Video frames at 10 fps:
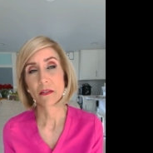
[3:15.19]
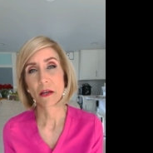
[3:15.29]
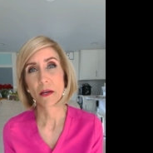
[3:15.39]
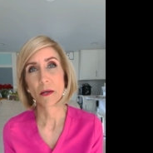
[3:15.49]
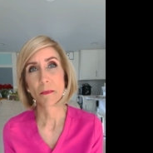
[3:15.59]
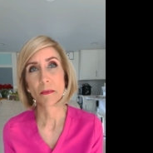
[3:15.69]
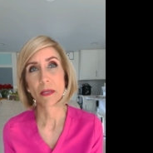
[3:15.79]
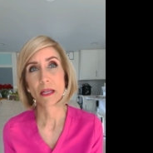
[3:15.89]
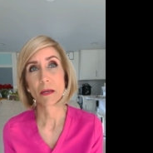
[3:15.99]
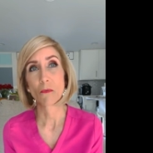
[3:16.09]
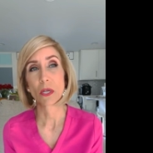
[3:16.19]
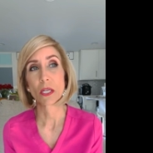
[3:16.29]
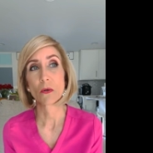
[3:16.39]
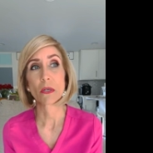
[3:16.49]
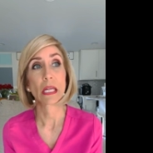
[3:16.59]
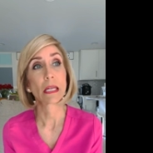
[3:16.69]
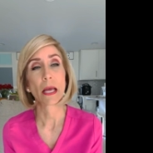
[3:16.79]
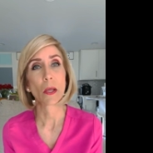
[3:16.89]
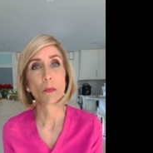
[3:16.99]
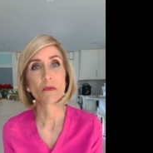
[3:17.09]
Um, and we don't need
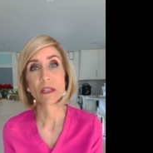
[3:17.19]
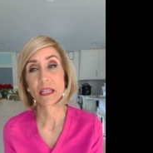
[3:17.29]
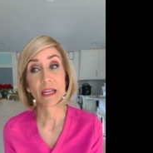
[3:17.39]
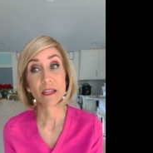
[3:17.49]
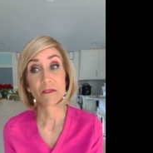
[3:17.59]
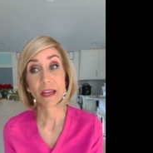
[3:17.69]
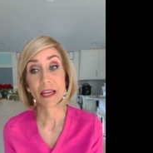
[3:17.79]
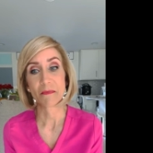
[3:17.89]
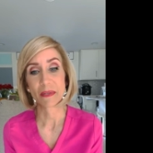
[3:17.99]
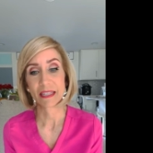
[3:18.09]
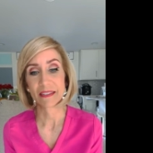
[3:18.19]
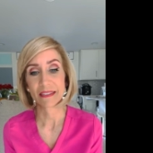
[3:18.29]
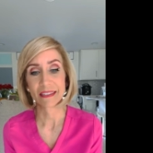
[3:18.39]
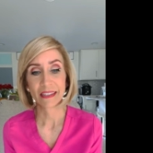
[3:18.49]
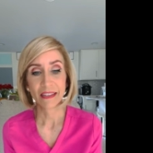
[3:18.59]
help retaining fat because